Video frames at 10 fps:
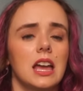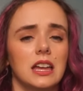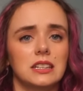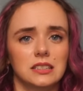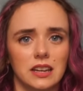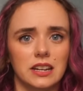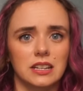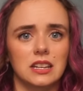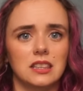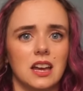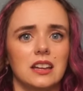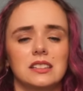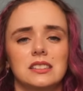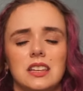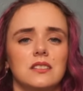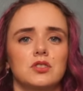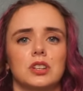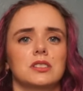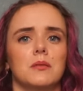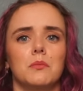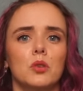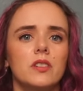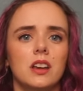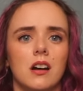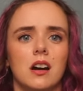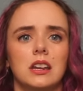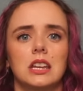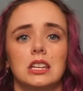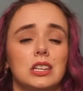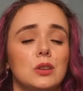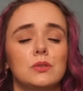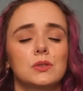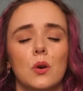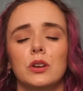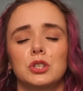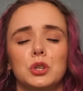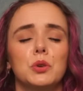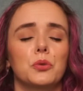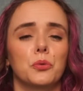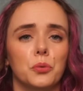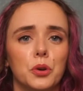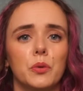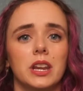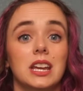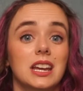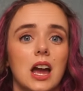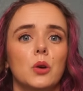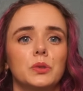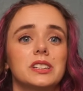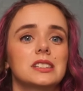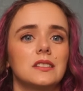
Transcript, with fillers: and decided that instead of just moving on, he was going to ruin countless